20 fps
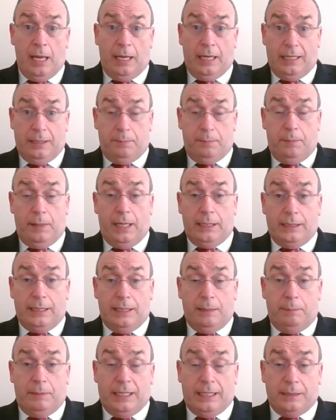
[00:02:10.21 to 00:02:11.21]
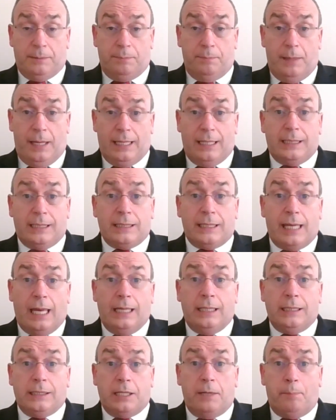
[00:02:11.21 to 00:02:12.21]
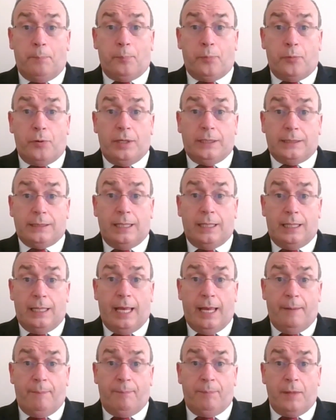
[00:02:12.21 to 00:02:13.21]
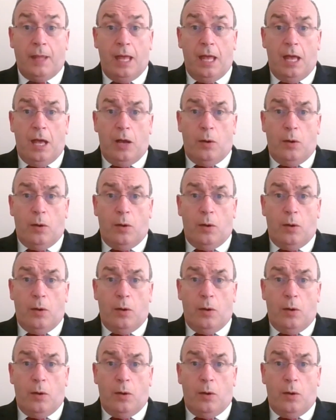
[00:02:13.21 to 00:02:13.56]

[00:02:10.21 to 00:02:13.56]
He has made, he has made us kings and priests in Him.